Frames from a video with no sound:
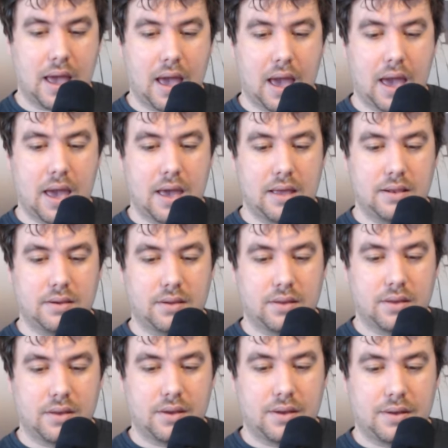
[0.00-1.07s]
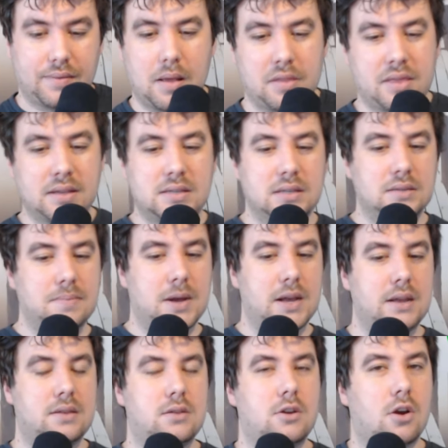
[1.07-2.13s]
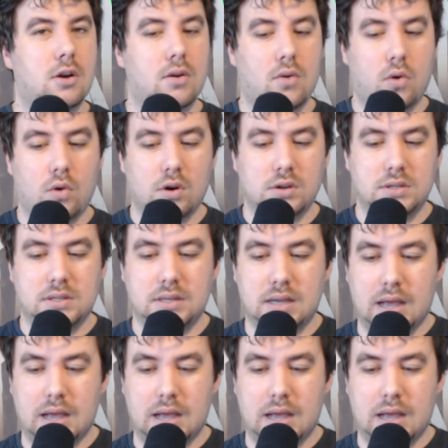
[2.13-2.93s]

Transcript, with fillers: And this is my dark horse,